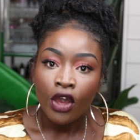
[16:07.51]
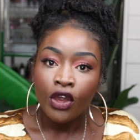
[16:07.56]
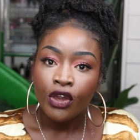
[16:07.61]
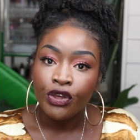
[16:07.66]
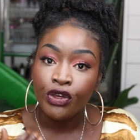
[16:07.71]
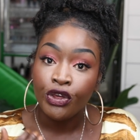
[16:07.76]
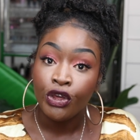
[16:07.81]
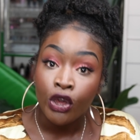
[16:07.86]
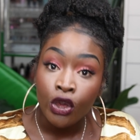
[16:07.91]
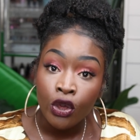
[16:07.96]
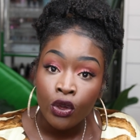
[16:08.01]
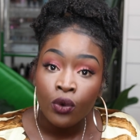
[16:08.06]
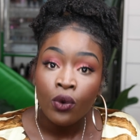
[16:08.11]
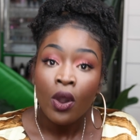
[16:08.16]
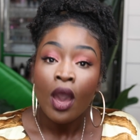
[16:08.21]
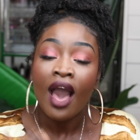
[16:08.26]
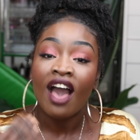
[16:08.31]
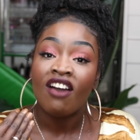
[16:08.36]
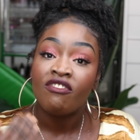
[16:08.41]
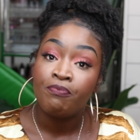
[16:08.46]

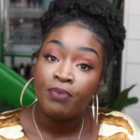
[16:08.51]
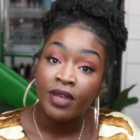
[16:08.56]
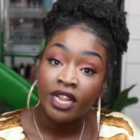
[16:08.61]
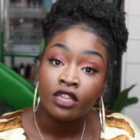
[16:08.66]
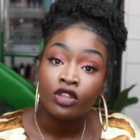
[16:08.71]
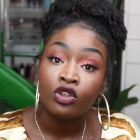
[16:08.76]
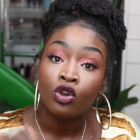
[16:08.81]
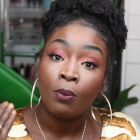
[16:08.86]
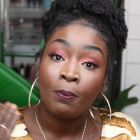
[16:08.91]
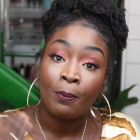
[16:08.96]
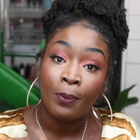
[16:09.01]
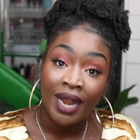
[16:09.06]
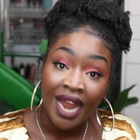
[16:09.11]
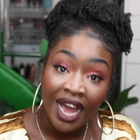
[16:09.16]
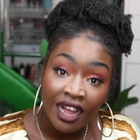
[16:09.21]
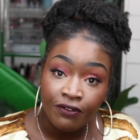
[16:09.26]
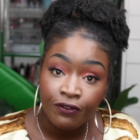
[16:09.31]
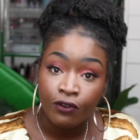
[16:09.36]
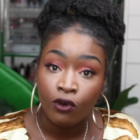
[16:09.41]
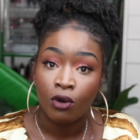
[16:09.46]
You have built your
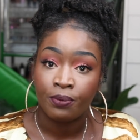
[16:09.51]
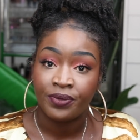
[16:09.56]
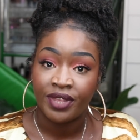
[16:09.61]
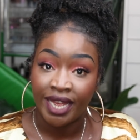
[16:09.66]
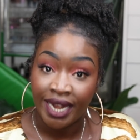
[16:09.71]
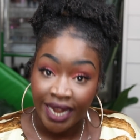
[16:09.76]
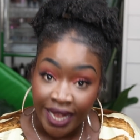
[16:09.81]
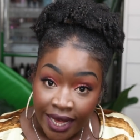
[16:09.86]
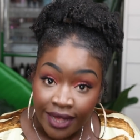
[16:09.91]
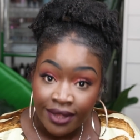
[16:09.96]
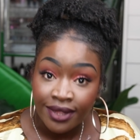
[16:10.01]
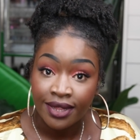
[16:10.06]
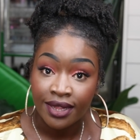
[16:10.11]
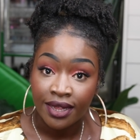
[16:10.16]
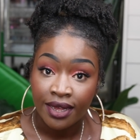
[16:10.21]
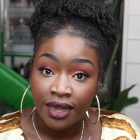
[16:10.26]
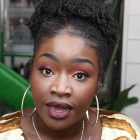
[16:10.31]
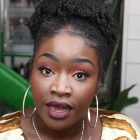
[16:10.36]
platform, Therese,